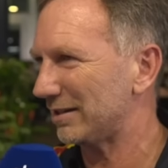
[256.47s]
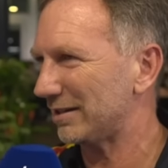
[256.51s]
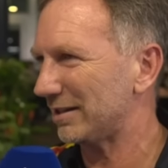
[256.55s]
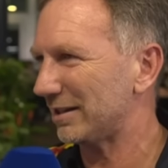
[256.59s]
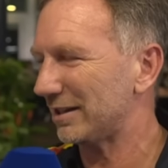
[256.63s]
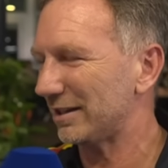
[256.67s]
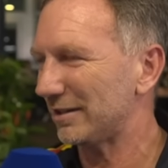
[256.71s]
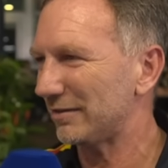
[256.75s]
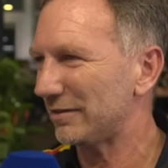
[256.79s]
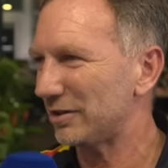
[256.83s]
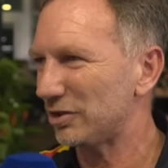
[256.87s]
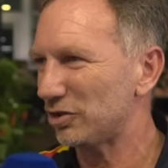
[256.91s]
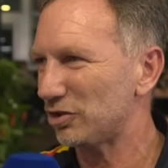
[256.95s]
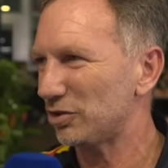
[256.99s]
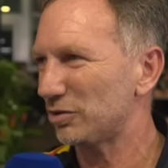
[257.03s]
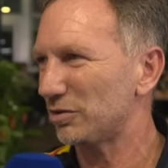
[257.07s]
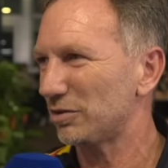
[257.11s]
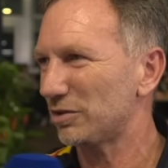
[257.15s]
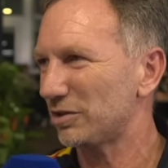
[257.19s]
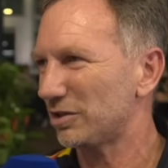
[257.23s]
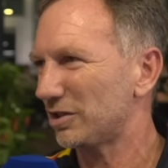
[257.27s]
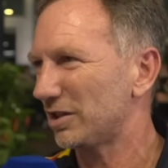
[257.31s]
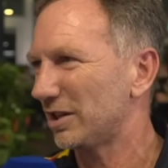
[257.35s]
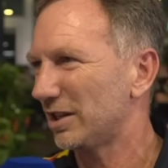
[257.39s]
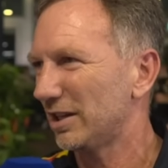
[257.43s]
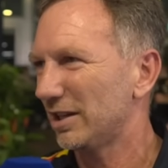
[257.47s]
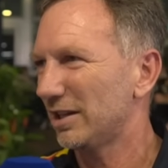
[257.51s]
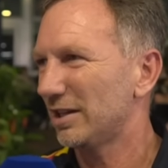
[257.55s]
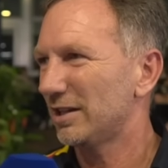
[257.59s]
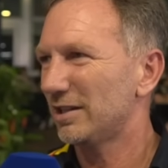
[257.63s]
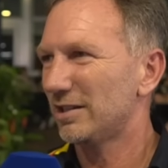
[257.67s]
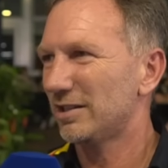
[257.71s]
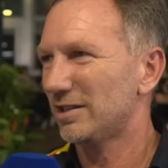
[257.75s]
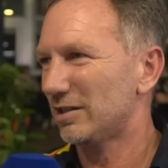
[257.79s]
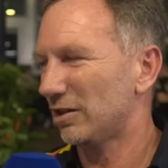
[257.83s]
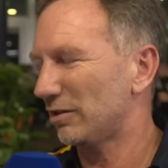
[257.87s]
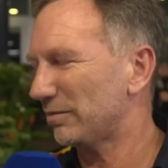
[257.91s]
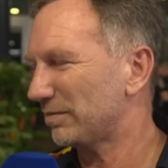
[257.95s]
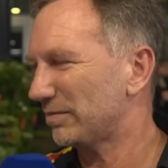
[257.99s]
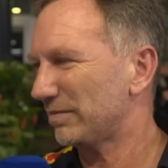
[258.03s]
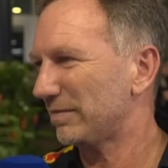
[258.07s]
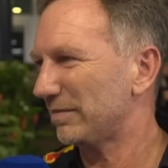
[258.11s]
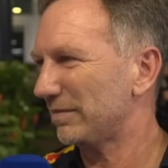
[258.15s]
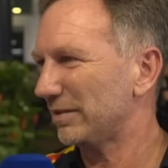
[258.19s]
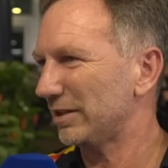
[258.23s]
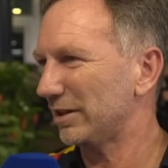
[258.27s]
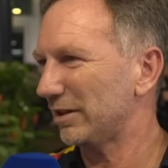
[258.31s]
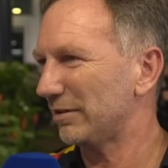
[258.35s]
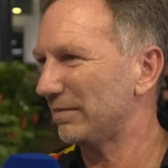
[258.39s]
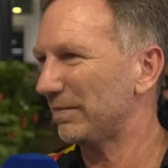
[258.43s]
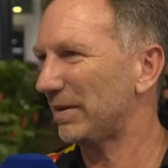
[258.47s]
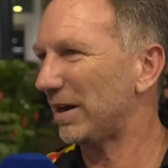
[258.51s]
I think even George slopped, you know,